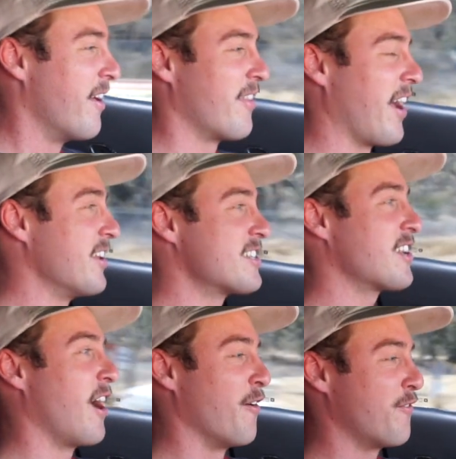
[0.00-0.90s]

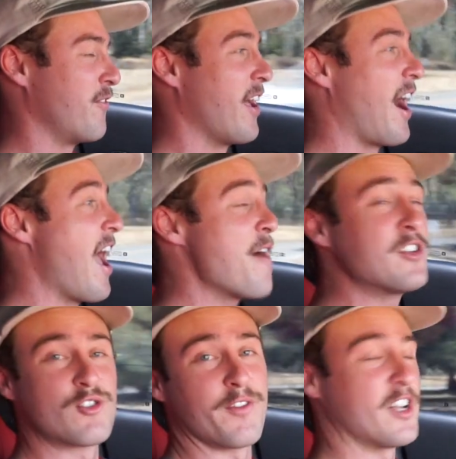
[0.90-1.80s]
I
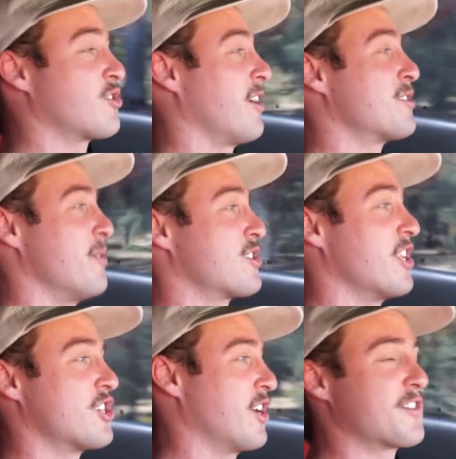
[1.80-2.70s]
haven't driven a transmission
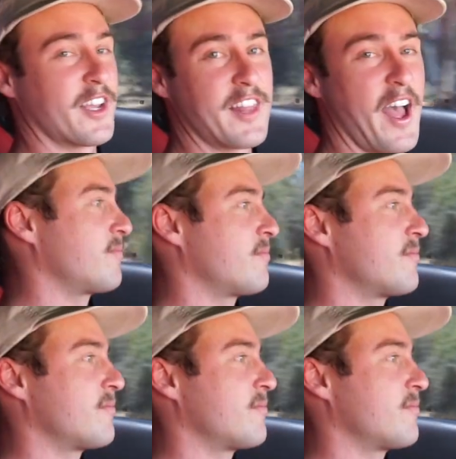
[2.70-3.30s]
that shifts like that.